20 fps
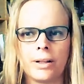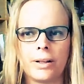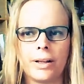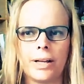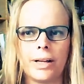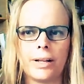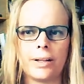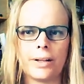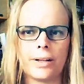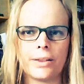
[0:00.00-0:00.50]

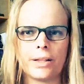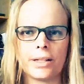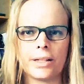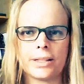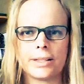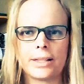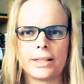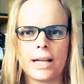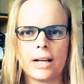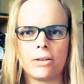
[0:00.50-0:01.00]
They had nothing
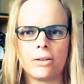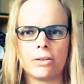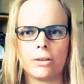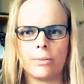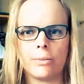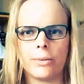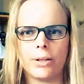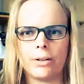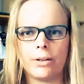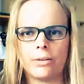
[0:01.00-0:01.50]
to say to
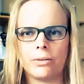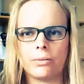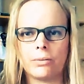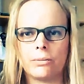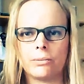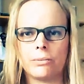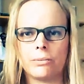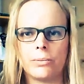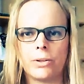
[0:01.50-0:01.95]
him, though